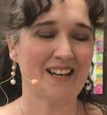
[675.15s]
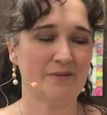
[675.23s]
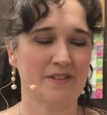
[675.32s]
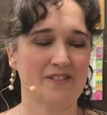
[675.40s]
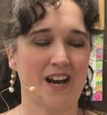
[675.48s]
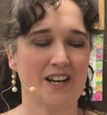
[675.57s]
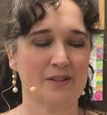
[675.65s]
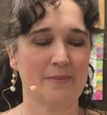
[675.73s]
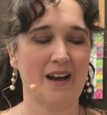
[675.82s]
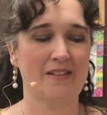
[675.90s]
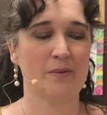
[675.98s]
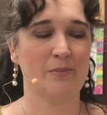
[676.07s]
We've talked
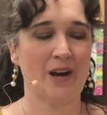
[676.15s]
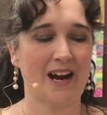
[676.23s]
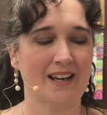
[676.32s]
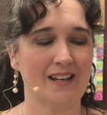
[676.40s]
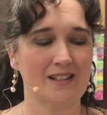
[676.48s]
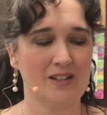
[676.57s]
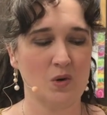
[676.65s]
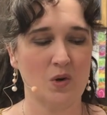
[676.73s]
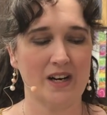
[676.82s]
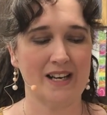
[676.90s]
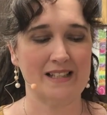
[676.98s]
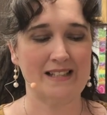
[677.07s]
about the
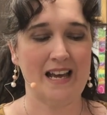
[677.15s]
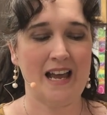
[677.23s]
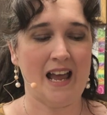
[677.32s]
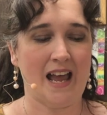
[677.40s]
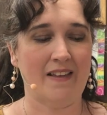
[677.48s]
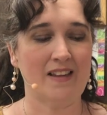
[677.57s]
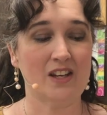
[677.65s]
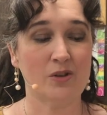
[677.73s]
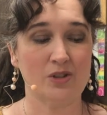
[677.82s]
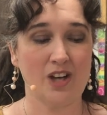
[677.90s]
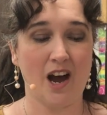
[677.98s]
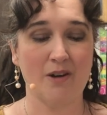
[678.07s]
Brachiosaurus and the
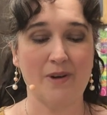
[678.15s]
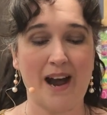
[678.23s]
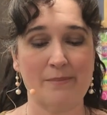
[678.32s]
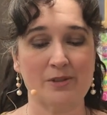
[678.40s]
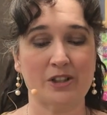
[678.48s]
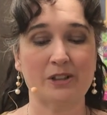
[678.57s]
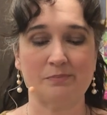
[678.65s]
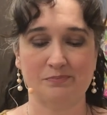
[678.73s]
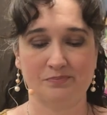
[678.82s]
Utah raptor.